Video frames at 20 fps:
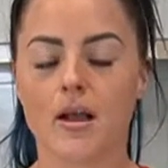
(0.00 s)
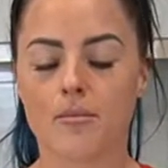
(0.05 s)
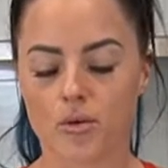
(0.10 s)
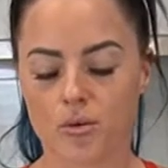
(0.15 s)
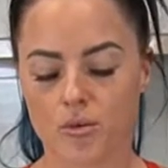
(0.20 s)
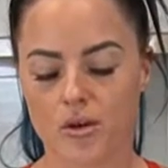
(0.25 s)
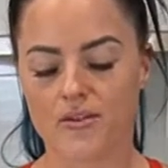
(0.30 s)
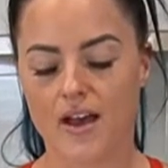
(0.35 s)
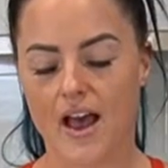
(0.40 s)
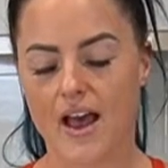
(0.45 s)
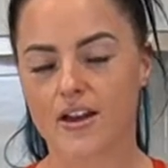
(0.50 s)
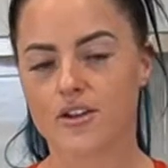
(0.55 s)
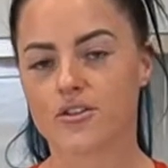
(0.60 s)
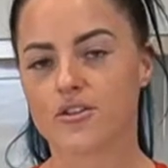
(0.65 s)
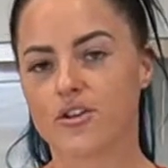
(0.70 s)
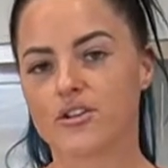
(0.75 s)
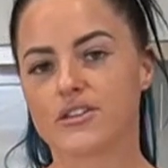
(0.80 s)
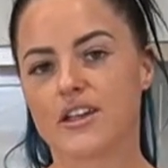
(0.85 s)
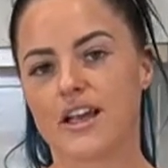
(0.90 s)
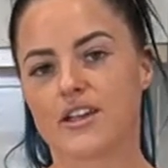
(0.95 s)
but we've added
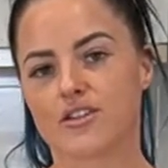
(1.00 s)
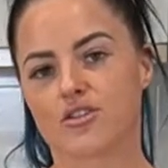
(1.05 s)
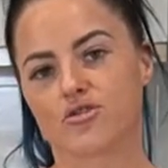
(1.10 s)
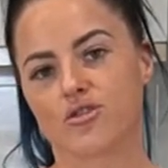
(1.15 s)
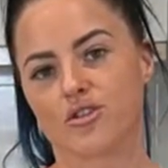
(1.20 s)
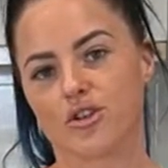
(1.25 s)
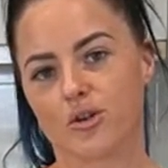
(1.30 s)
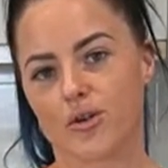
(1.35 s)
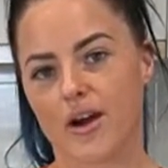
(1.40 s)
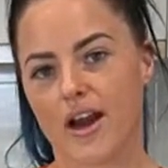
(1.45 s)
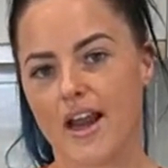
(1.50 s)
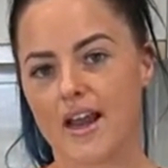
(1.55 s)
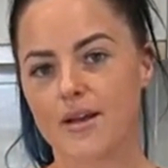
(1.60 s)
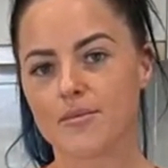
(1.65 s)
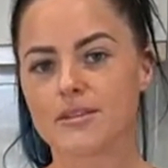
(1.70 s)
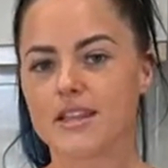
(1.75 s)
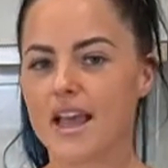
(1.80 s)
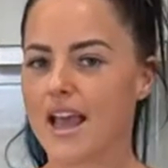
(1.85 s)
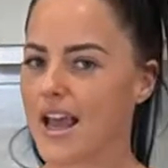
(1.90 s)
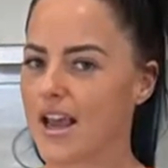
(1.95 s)
those extra
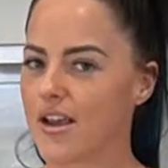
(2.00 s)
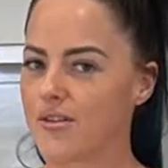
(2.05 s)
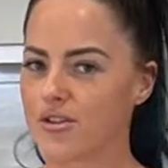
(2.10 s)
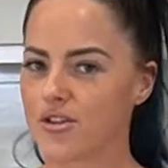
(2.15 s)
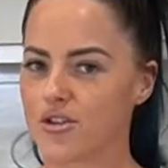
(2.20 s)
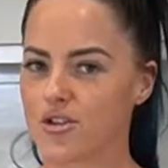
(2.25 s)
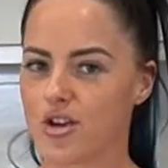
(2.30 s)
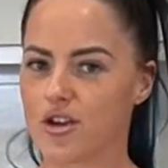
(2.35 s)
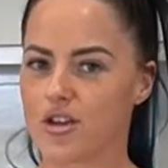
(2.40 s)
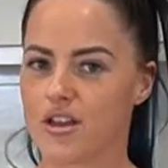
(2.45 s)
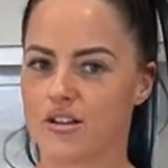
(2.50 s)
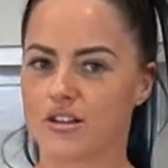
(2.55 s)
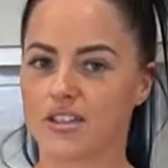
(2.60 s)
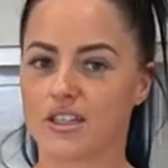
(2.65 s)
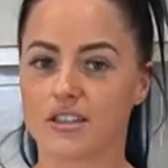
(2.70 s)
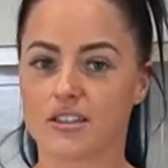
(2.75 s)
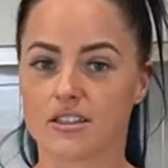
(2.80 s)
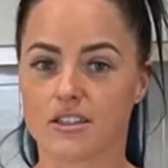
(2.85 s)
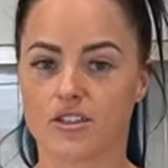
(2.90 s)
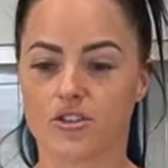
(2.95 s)
grams, even though they're
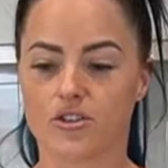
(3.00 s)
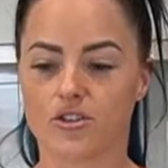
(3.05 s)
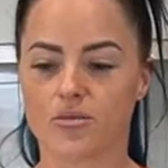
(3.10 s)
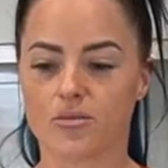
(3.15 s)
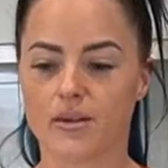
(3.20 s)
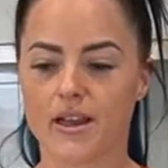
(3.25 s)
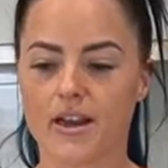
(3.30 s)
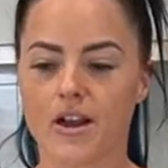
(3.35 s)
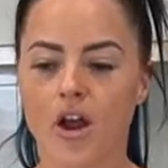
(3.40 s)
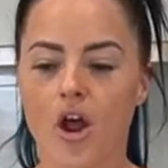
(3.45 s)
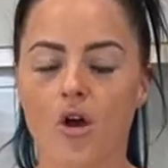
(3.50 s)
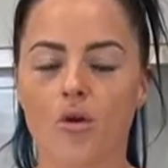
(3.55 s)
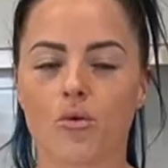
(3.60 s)
just a little bit,